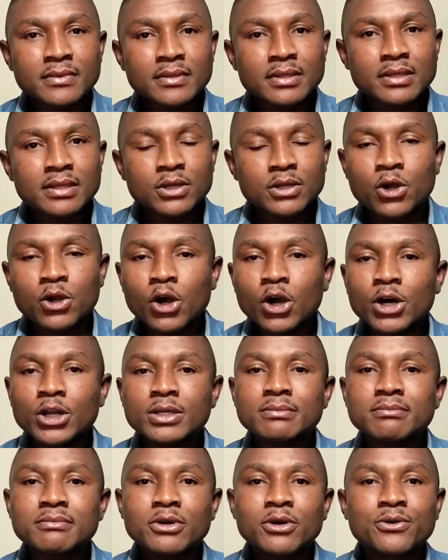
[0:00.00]
God
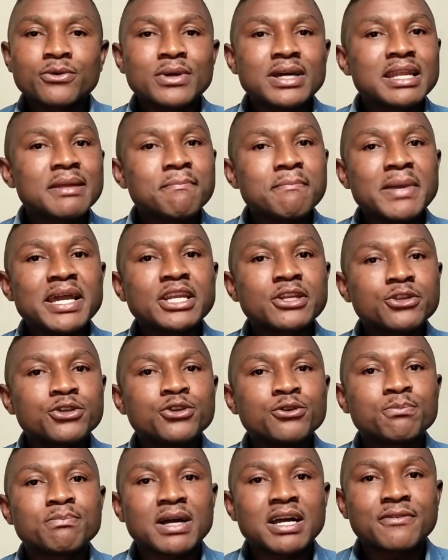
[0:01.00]
already made you
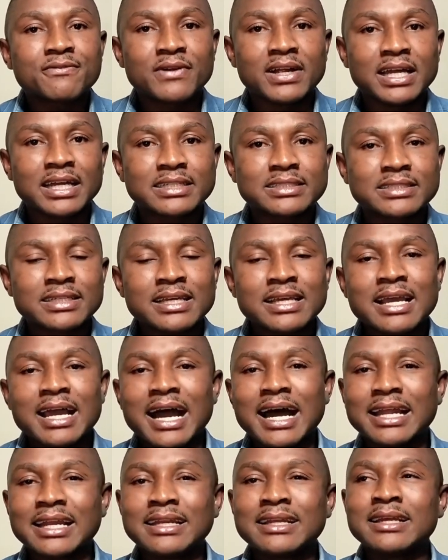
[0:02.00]
perfect
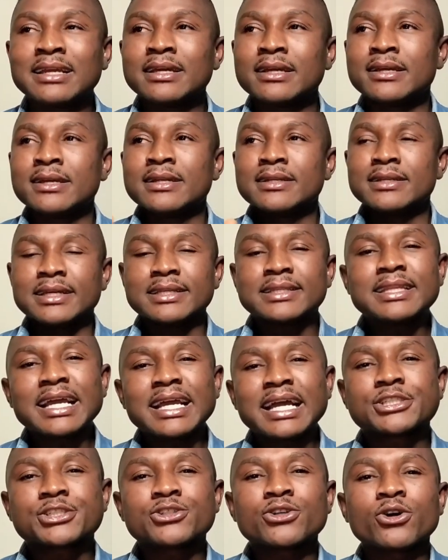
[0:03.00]
and the thing I
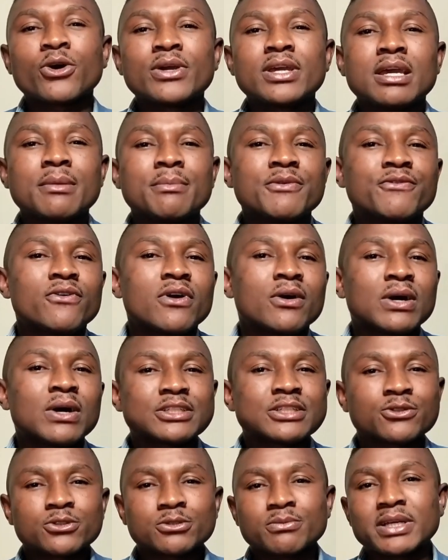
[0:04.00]
saw here before as I
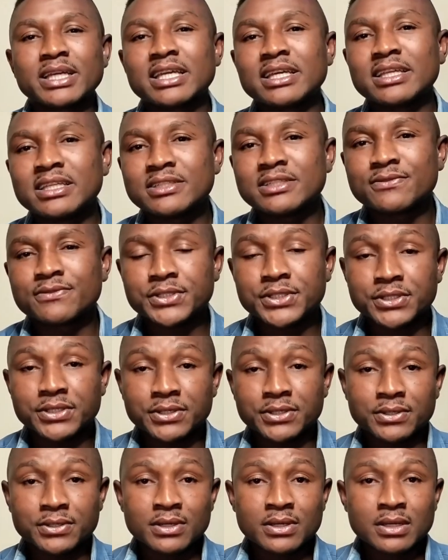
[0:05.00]
was making this
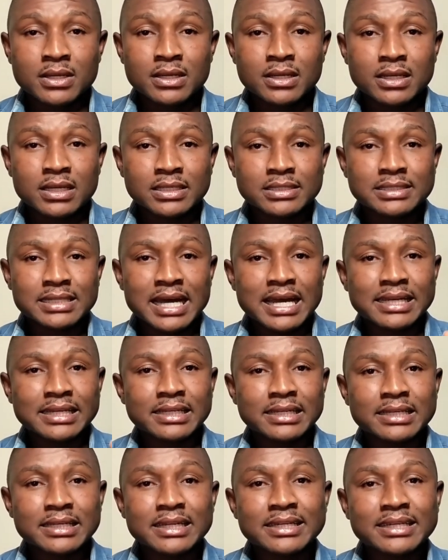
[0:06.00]
video is that
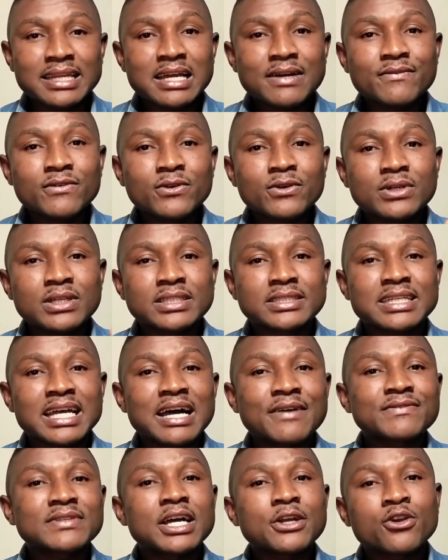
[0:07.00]
the devil is
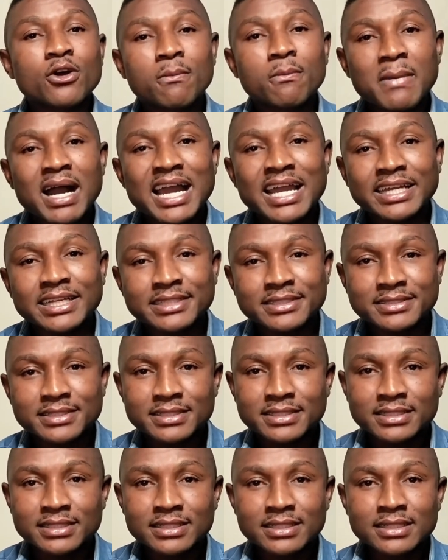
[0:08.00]
after your mind.
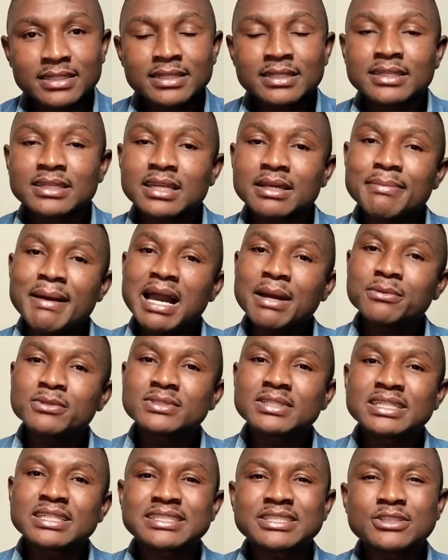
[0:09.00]
The Bible
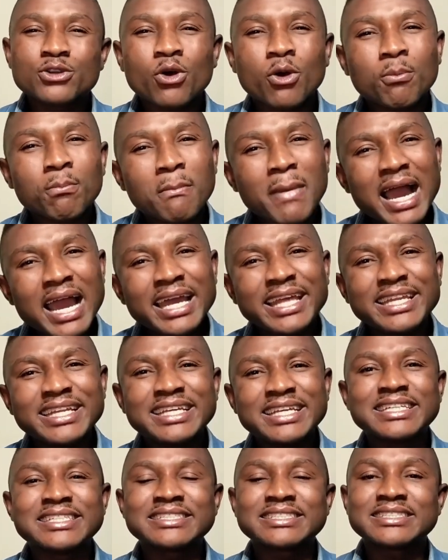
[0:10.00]
says your mind
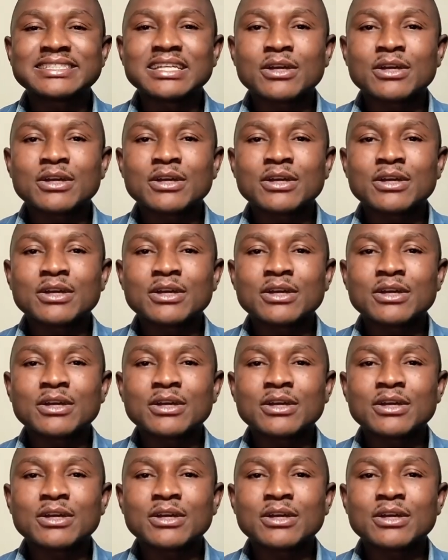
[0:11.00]
is the